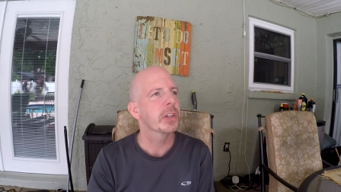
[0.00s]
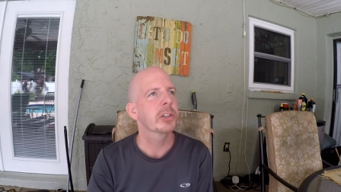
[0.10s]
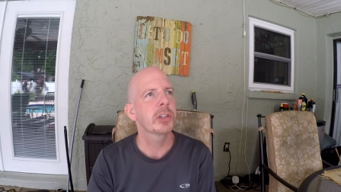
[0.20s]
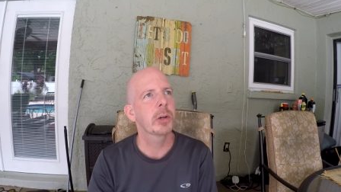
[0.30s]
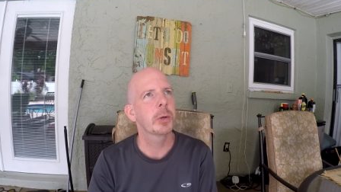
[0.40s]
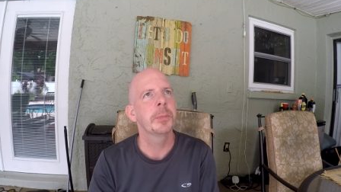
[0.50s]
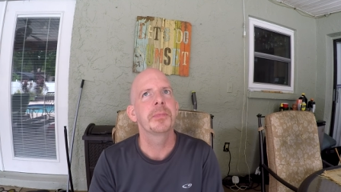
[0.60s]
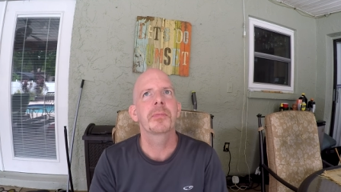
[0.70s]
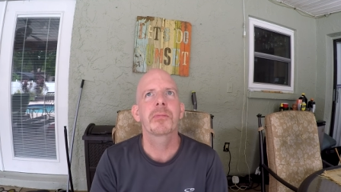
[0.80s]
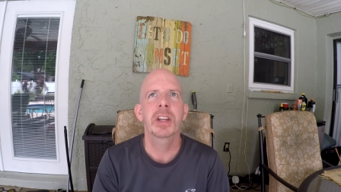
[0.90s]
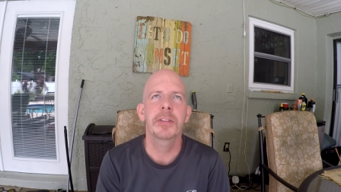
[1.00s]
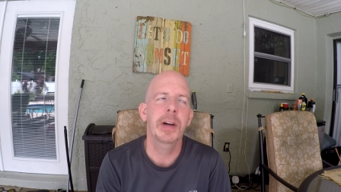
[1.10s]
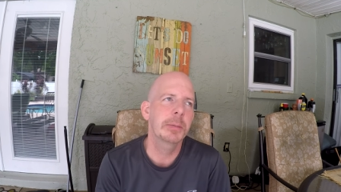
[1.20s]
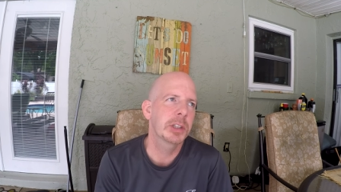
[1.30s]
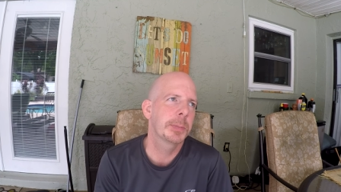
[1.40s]
So if
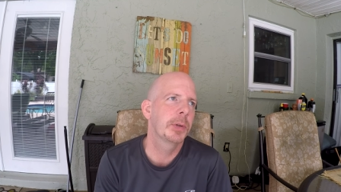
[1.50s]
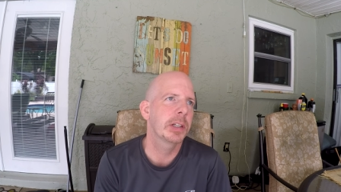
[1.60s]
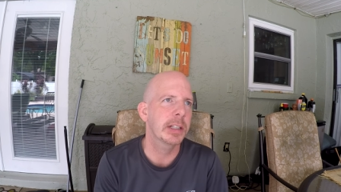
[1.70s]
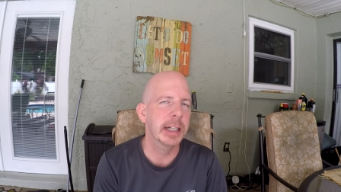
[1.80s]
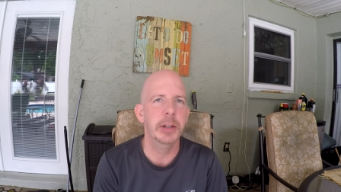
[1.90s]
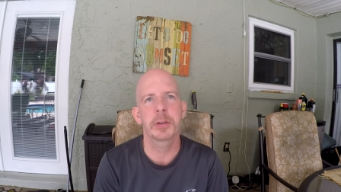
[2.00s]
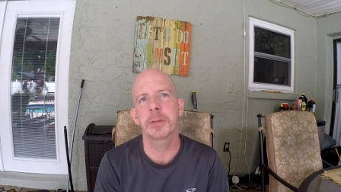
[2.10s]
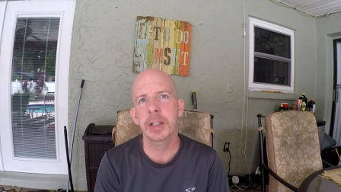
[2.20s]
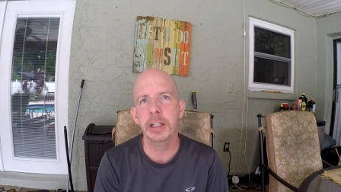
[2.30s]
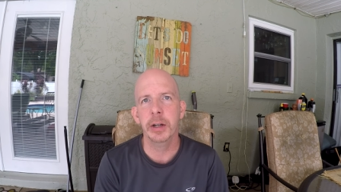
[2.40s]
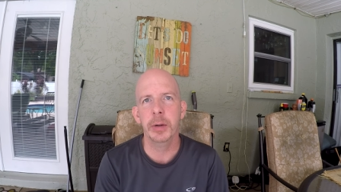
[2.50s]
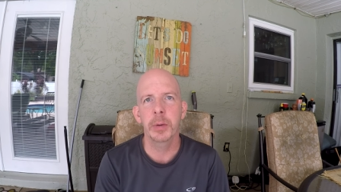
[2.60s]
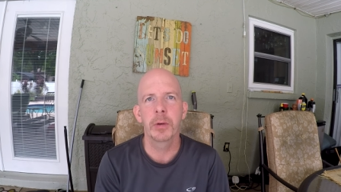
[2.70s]
I'm just putting together a video